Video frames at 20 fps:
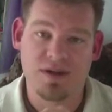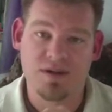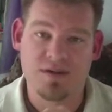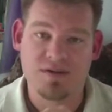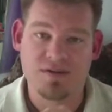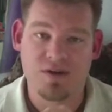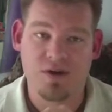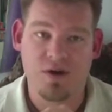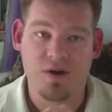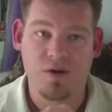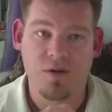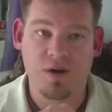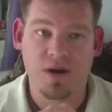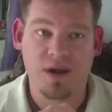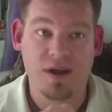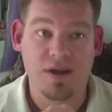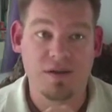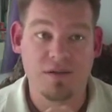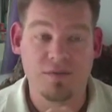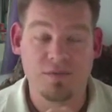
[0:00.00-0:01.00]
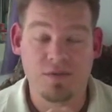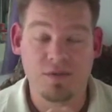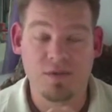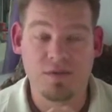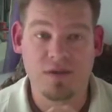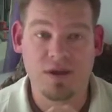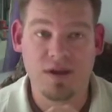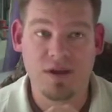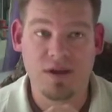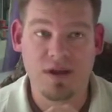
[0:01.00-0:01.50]
So in the
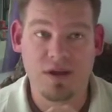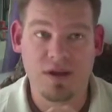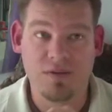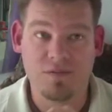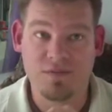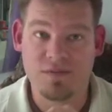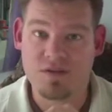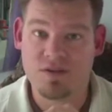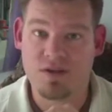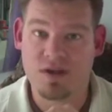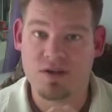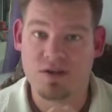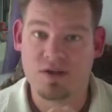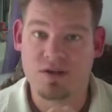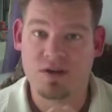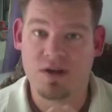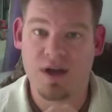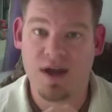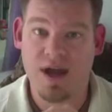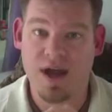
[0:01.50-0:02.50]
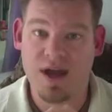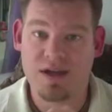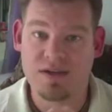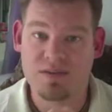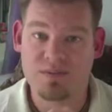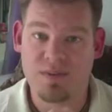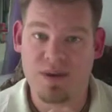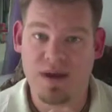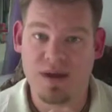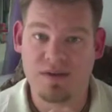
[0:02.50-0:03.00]
food infrastructure
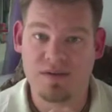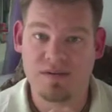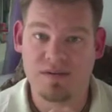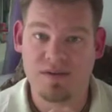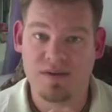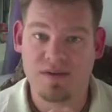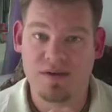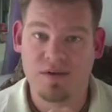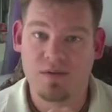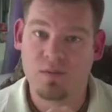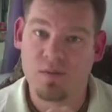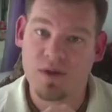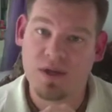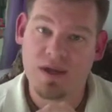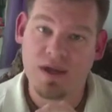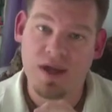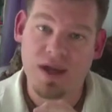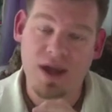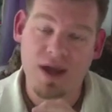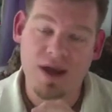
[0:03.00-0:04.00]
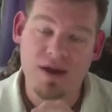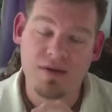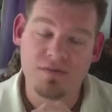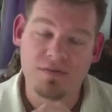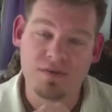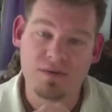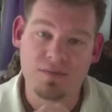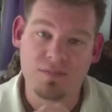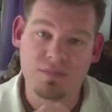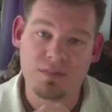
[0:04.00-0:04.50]
aspect, we
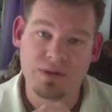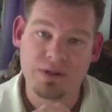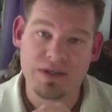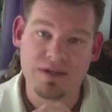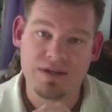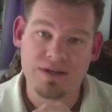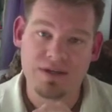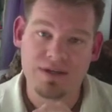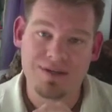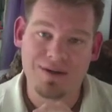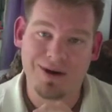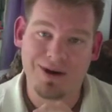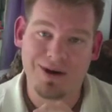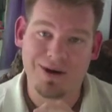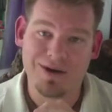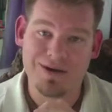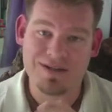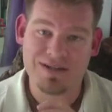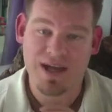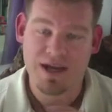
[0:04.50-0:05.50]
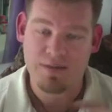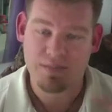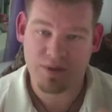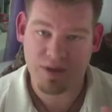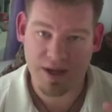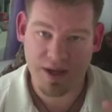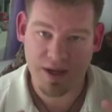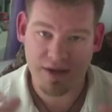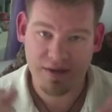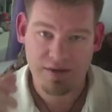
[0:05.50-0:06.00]
have completed our site
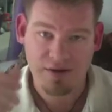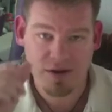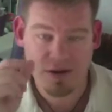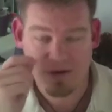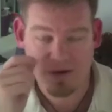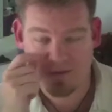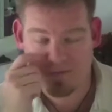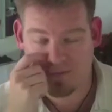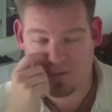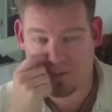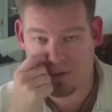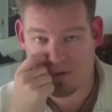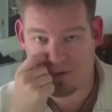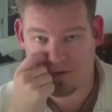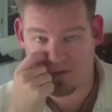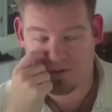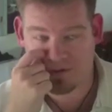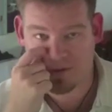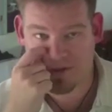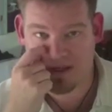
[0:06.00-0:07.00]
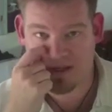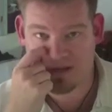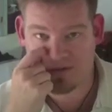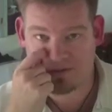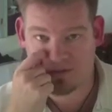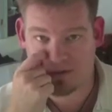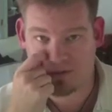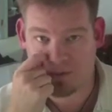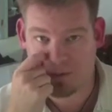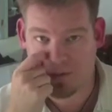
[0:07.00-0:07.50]
plan for three
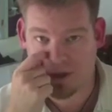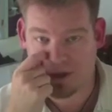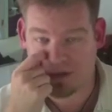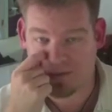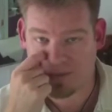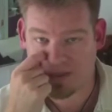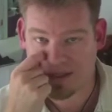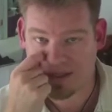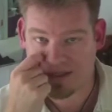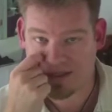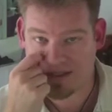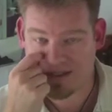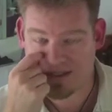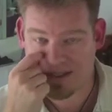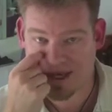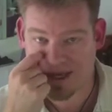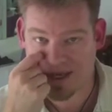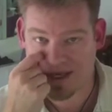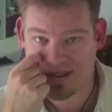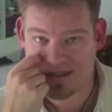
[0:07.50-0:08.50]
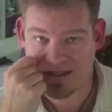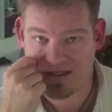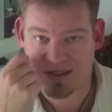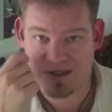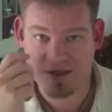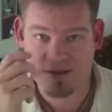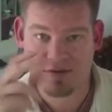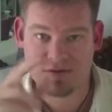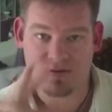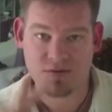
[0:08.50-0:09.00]
different Walipini designs.
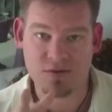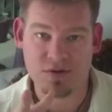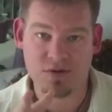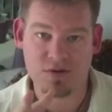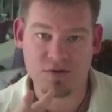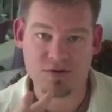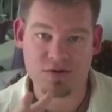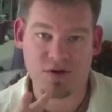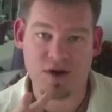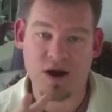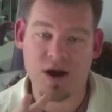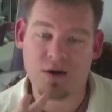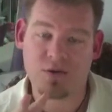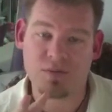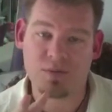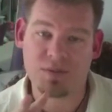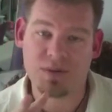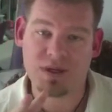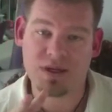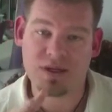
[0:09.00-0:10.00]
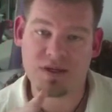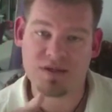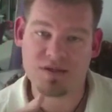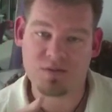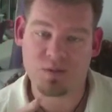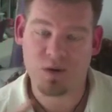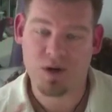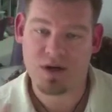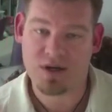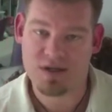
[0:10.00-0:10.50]
Two of those are
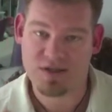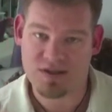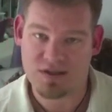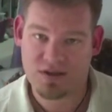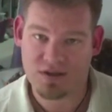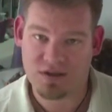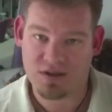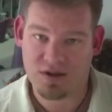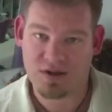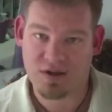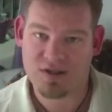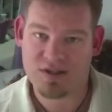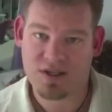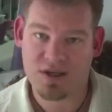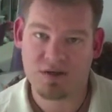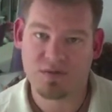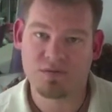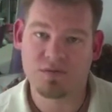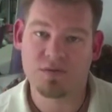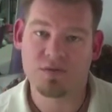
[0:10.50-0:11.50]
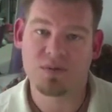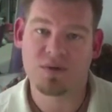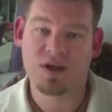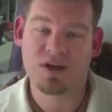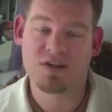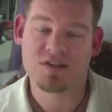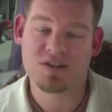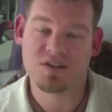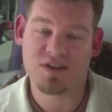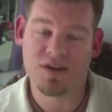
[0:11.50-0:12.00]
aquapinis. One is a large-scale food
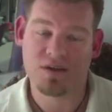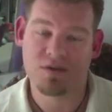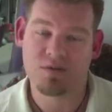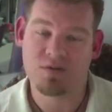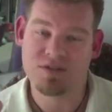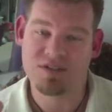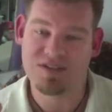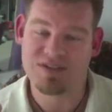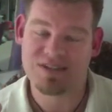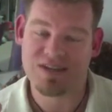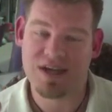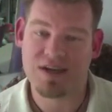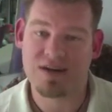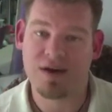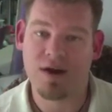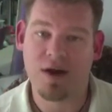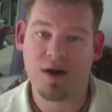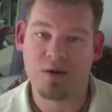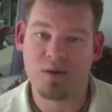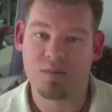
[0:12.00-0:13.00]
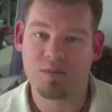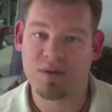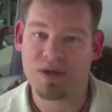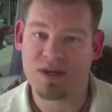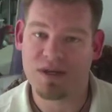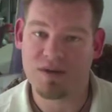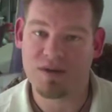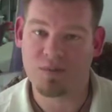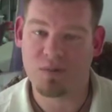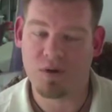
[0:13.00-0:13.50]
production. The other one's a Zen
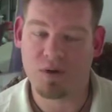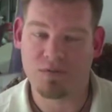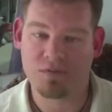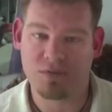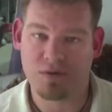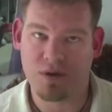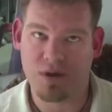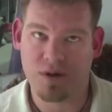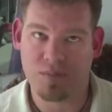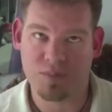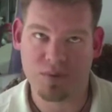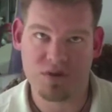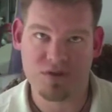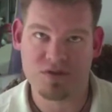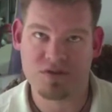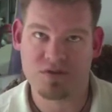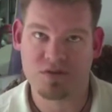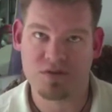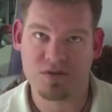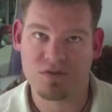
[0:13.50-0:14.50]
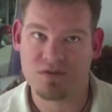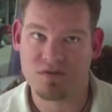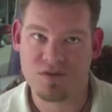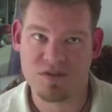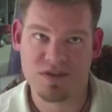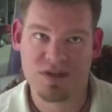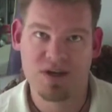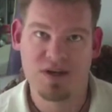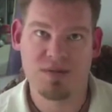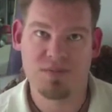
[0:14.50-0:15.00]
aquapini, more for a personal
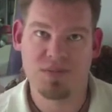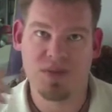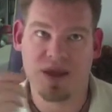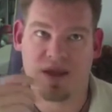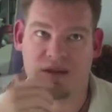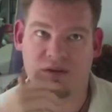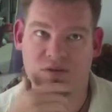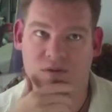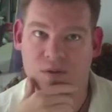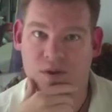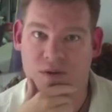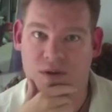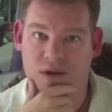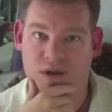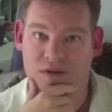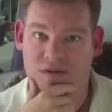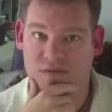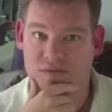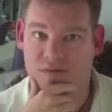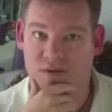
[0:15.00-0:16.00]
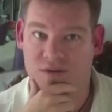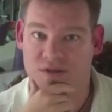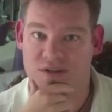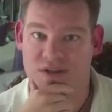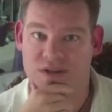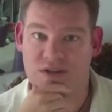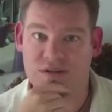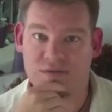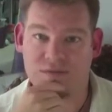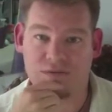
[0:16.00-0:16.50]
use and growing a
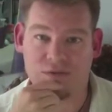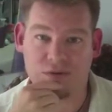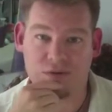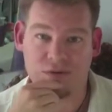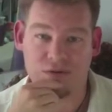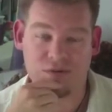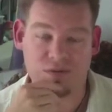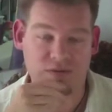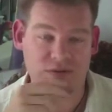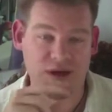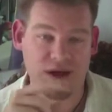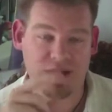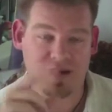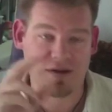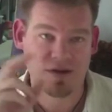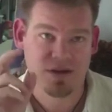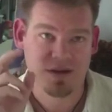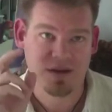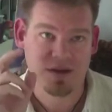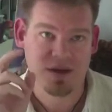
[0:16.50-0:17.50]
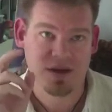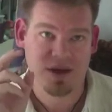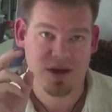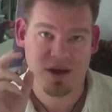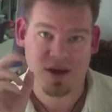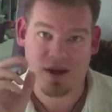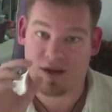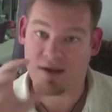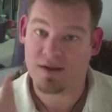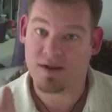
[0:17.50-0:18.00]
diversity of food. We've got
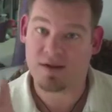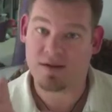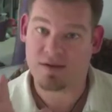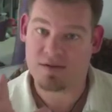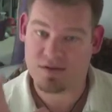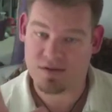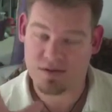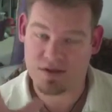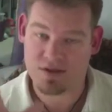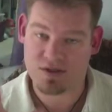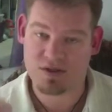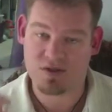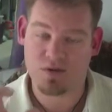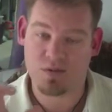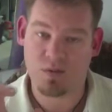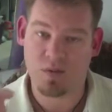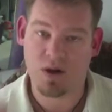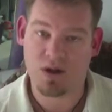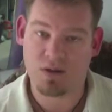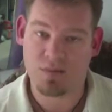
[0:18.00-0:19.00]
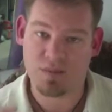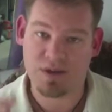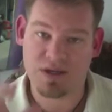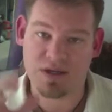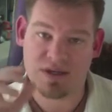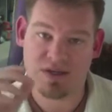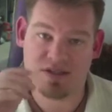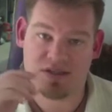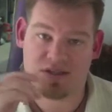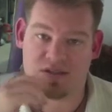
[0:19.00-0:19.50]
uh, and then traditional
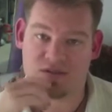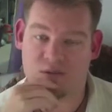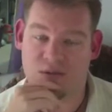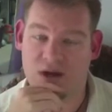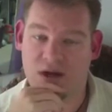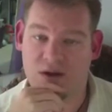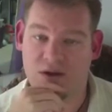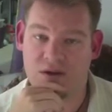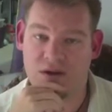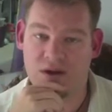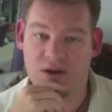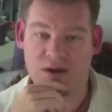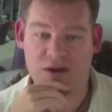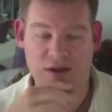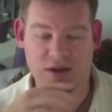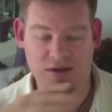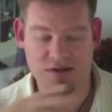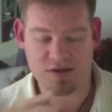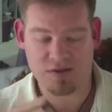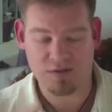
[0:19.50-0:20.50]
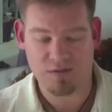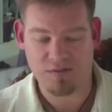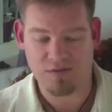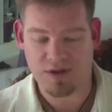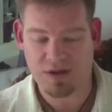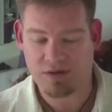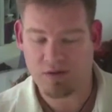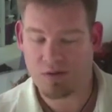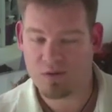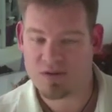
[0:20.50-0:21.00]
walipinis as well. And so we've
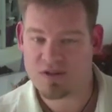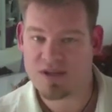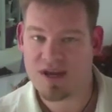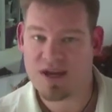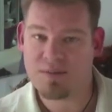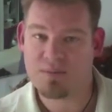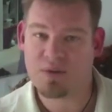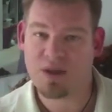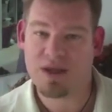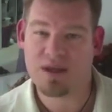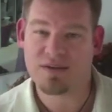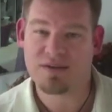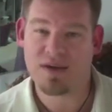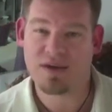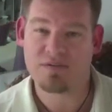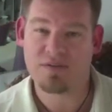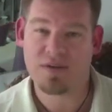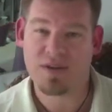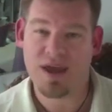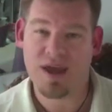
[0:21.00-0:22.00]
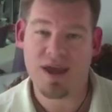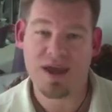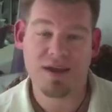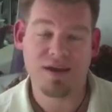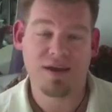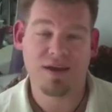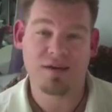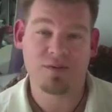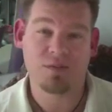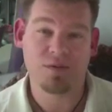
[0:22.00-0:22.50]
got the whole site plan done for that,
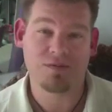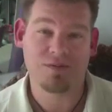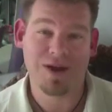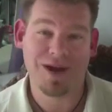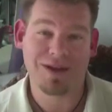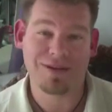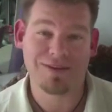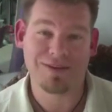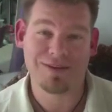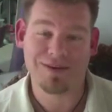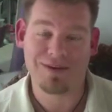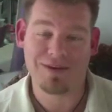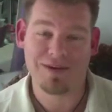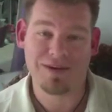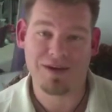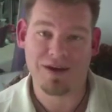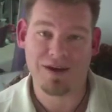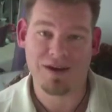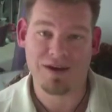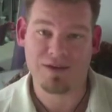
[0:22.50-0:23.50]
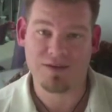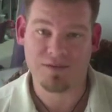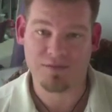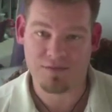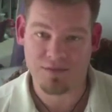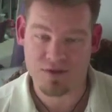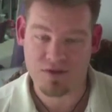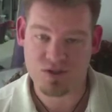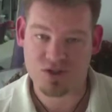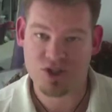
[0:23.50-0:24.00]
and we've got the uh, the
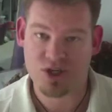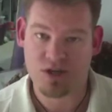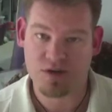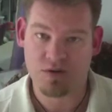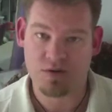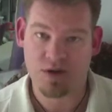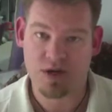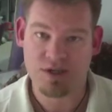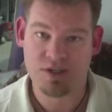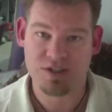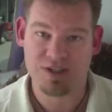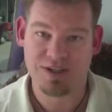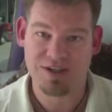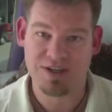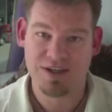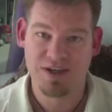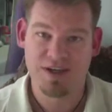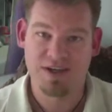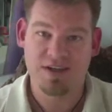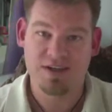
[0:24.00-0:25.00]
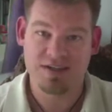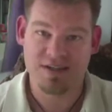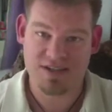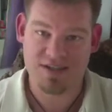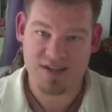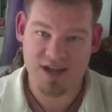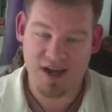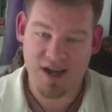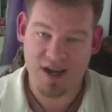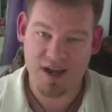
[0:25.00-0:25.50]
first generation
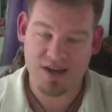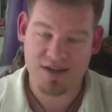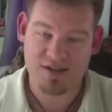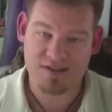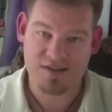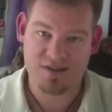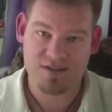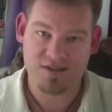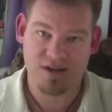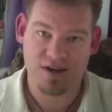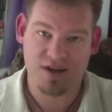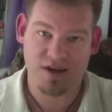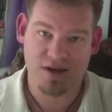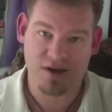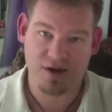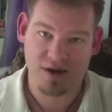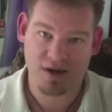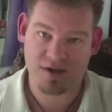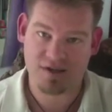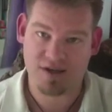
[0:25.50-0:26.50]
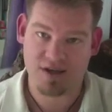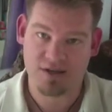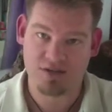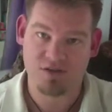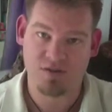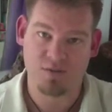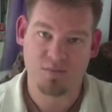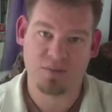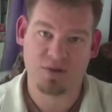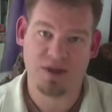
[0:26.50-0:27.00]
designs, uh,
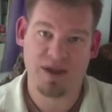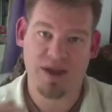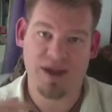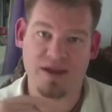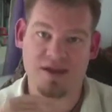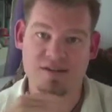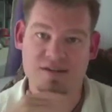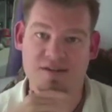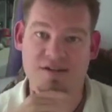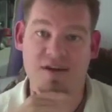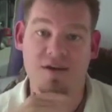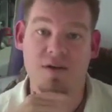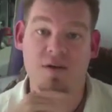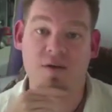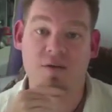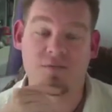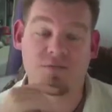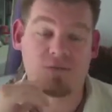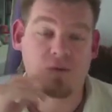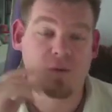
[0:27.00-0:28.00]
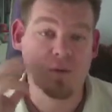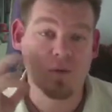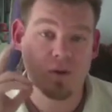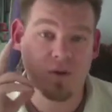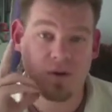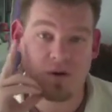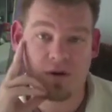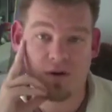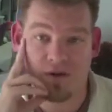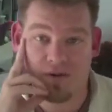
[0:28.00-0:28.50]
architectural plans
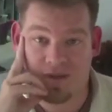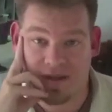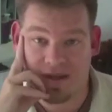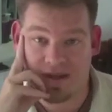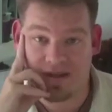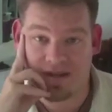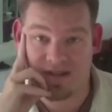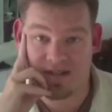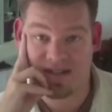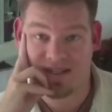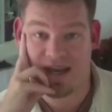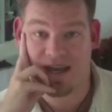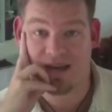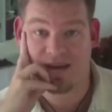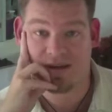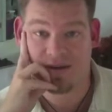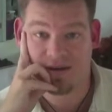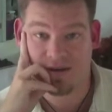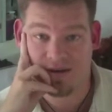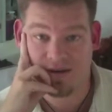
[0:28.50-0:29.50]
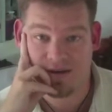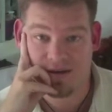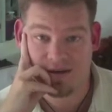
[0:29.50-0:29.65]
for the Zen